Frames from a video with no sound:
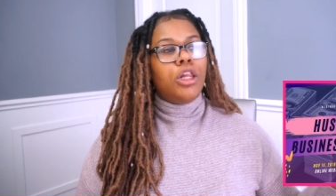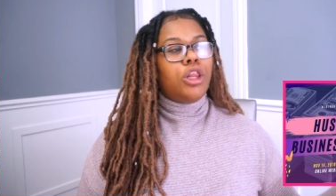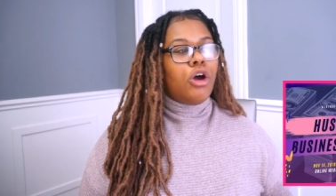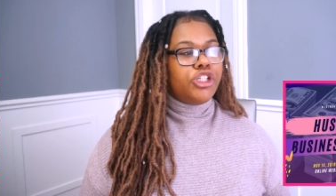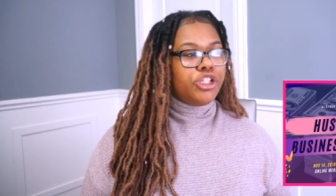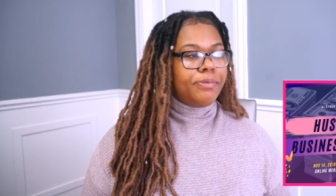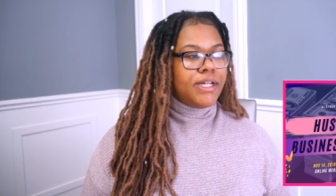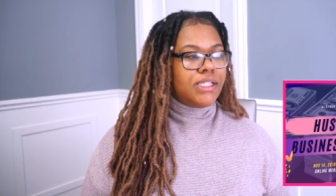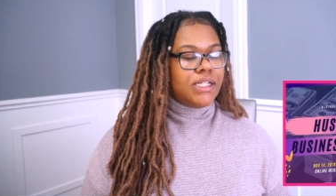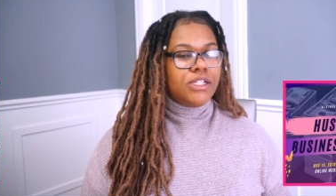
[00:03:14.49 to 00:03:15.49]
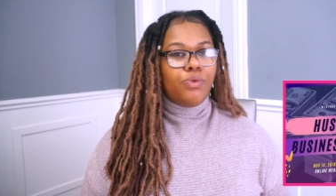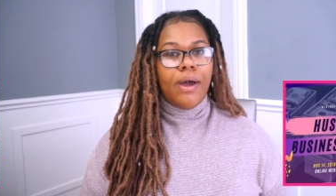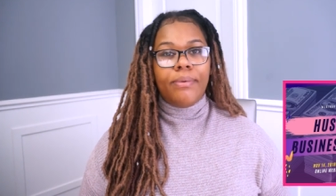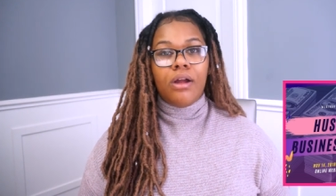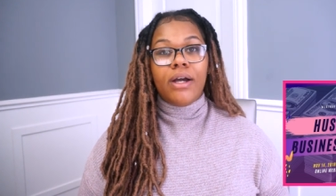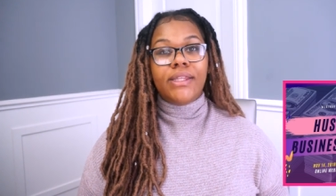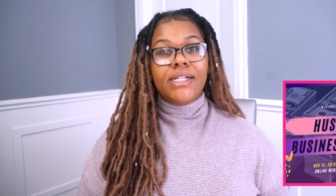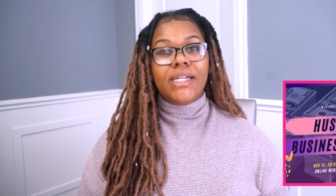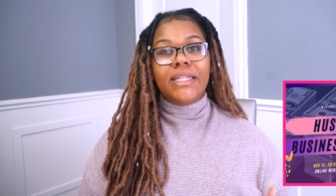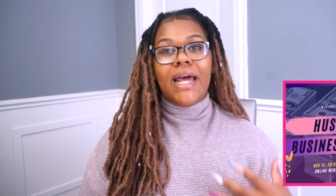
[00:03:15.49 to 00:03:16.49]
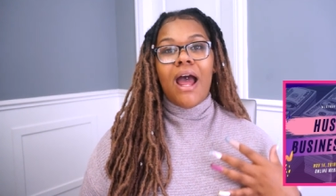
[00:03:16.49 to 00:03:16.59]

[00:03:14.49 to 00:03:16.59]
launch your business webinar, things like that,